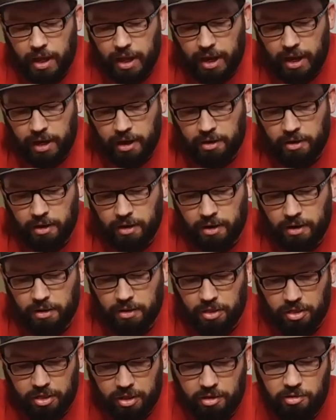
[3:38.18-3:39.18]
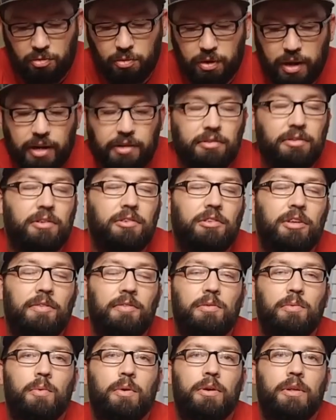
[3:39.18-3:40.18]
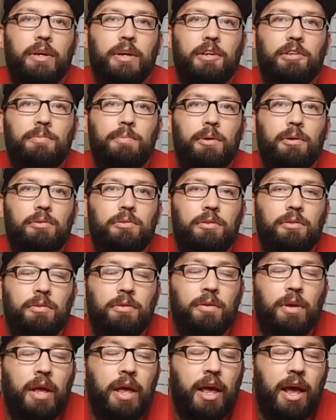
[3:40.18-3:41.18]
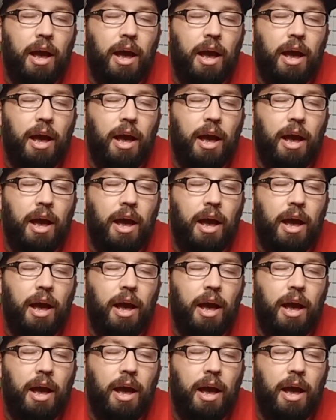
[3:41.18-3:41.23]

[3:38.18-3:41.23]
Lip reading: And this one actually seems to work like it's supposed to.